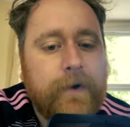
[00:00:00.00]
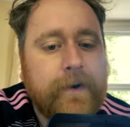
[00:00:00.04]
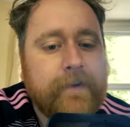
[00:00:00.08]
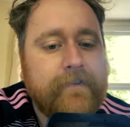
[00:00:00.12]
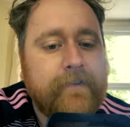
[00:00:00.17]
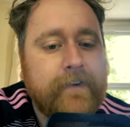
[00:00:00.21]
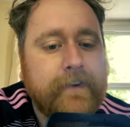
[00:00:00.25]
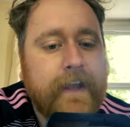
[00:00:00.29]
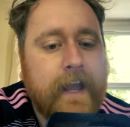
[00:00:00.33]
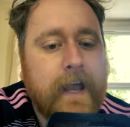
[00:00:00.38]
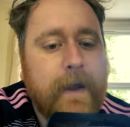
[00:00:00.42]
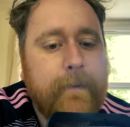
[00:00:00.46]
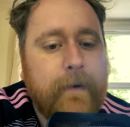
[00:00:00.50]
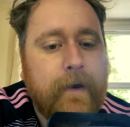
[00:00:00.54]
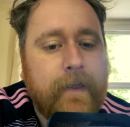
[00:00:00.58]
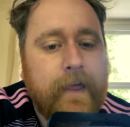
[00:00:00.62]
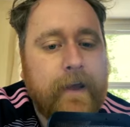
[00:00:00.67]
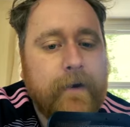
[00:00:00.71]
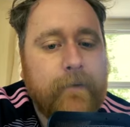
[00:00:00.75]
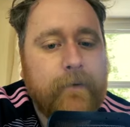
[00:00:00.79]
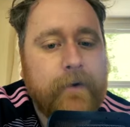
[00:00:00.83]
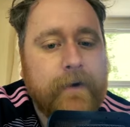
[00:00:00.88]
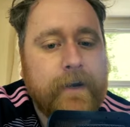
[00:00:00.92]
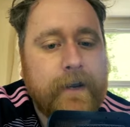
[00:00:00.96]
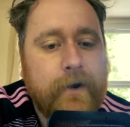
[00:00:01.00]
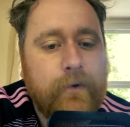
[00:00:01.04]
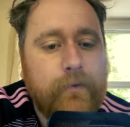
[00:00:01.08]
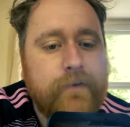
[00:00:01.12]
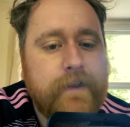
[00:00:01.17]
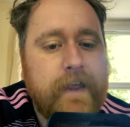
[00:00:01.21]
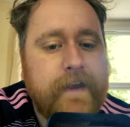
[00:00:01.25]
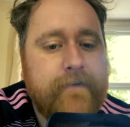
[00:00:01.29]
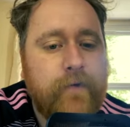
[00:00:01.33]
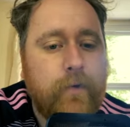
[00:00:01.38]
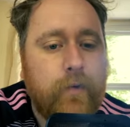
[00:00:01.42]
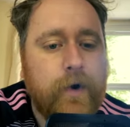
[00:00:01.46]
forget about that one. He will
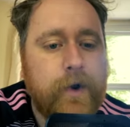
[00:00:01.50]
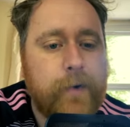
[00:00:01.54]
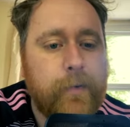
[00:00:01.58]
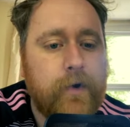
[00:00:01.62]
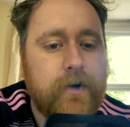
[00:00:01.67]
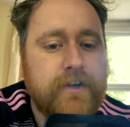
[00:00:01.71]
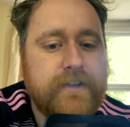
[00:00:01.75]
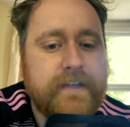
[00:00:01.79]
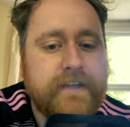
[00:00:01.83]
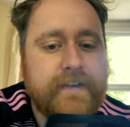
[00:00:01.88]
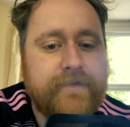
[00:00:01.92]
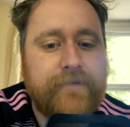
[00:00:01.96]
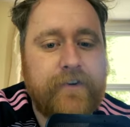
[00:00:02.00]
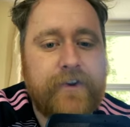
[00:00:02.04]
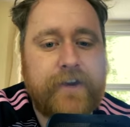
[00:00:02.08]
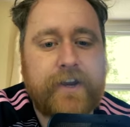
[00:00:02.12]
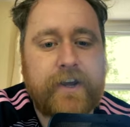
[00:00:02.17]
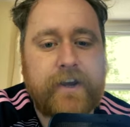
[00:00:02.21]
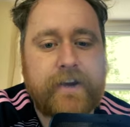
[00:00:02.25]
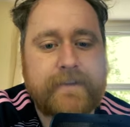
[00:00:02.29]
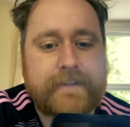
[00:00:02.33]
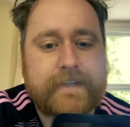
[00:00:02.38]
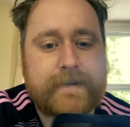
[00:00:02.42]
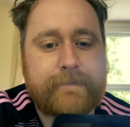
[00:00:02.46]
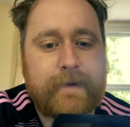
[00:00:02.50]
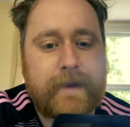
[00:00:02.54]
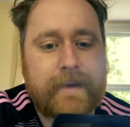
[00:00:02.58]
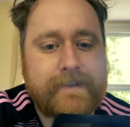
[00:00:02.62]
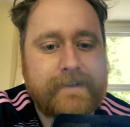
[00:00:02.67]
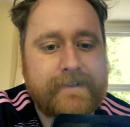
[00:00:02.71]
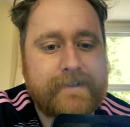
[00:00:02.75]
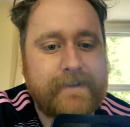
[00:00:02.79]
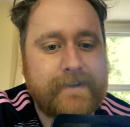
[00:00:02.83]
never want to watch this video, Sebastian